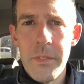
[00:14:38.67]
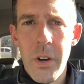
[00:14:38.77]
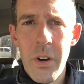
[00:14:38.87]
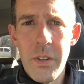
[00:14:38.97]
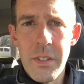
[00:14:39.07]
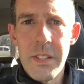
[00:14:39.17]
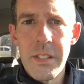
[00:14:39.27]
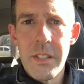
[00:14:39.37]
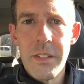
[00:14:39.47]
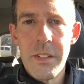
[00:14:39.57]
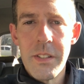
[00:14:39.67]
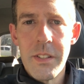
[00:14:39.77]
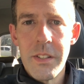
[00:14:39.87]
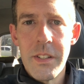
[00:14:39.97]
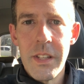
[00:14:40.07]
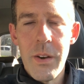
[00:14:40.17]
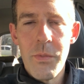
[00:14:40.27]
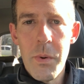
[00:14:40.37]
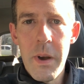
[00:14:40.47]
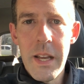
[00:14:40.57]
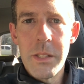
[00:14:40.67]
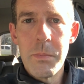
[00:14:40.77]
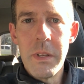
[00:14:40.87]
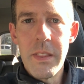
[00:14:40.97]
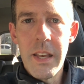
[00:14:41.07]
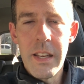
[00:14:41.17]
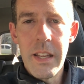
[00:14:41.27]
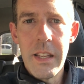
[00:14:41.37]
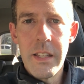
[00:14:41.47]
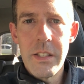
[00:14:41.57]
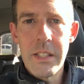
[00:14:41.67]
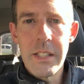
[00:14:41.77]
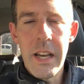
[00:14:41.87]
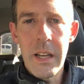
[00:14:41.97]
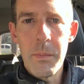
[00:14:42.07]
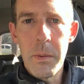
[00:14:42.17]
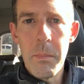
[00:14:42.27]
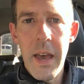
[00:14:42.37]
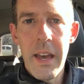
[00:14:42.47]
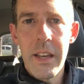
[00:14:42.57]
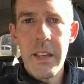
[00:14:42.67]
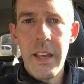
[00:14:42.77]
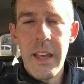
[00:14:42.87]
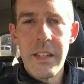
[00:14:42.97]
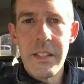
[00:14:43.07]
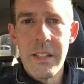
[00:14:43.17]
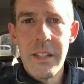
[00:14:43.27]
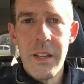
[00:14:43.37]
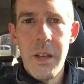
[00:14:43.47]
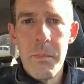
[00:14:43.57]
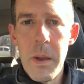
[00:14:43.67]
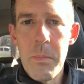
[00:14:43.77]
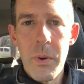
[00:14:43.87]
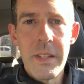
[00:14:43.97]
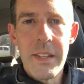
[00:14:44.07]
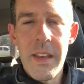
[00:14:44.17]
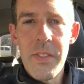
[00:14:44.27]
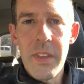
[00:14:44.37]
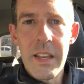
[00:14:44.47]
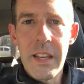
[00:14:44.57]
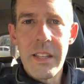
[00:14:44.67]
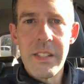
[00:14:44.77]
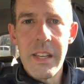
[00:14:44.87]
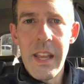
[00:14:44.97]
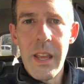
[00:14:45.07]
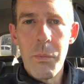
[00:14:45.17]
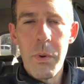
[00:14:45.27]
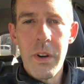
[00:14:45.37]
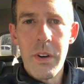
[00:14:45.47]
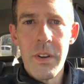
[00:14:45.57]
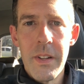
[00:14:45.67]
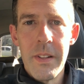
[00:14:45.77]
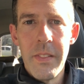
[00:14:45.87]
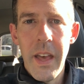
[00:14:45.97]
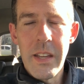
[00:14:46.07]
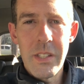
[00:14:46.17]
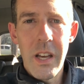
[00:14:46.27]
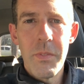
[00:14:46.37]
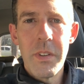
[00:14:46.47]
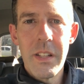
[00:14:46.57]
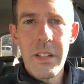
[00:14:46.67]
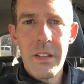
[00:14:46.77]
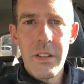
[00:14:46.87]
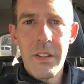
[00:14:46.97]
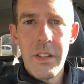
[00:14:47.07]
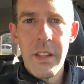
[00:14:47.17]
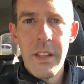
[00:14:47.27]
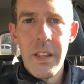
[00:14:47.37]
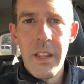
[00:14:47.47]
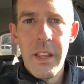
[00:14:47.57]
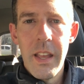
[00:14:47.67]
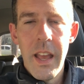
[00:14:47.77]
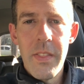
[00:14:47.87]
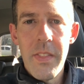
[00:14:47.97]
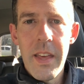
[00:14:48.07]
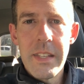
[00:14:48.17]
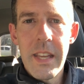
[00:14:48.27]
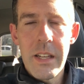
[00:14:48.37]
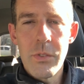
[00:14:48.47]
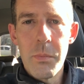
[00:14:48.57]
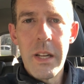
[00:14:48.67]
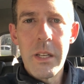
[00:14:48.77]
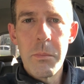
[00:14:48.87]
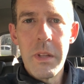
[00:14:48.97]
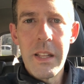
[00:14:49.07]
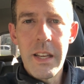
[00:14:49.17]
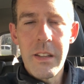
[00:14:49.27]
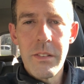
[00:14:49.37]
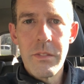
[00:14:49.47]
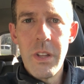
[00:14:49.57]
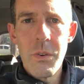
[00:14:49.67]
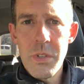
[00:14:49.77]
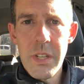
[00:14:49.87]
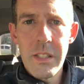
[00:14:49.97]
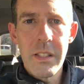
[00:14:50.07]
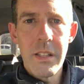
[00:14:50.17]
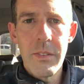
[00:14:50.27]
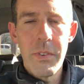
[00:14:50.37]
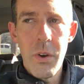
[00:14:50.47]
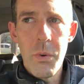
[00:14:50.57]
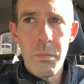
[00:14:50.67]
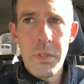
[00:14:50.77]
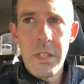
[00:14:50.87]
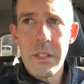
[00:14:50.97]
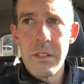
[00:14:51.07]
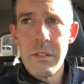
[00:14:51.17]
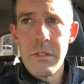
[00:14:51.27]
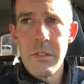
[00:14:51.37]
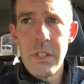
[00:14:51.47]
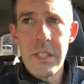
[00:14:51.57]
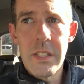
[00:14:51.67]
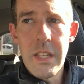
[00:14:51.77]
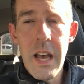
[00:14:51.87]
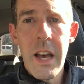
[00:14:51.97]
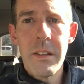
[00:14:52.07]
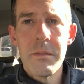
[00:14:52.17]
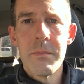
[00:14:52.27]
hurts. It reminds me that she's not coming back. And my brain did that thing again today where I softened a little, and then that text reminded me, like, no, she doesn't live at home. She's not